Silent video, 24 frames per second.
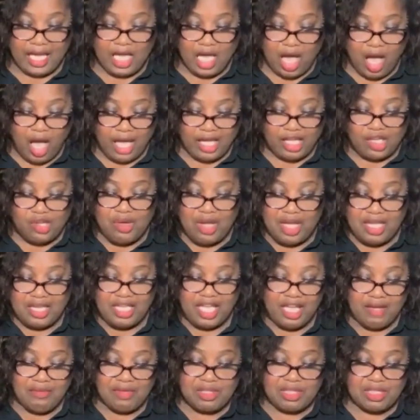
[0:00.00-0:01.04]
And God
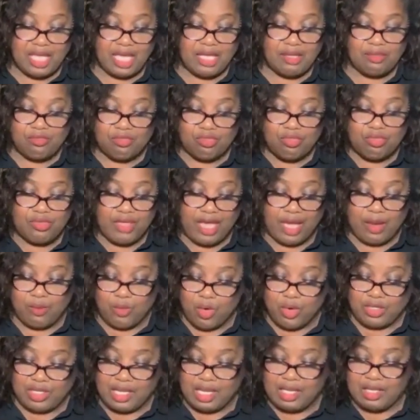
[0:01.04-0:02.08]
created everything through
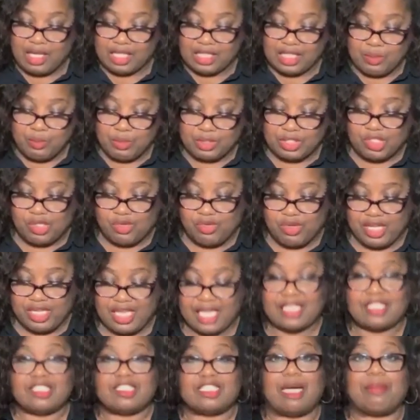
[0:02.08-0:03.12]
that word, and nothing was
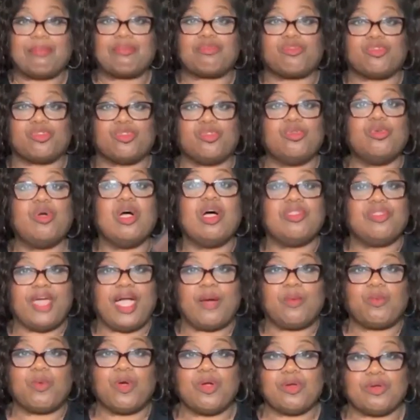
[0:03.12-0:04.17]
created except through
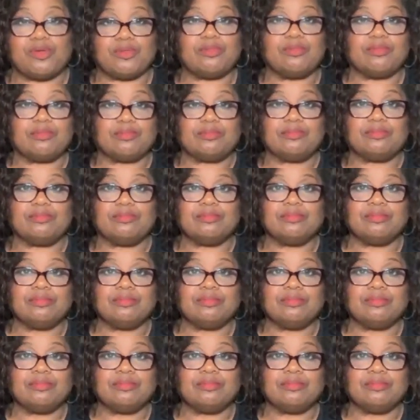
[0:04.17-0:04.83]
that word.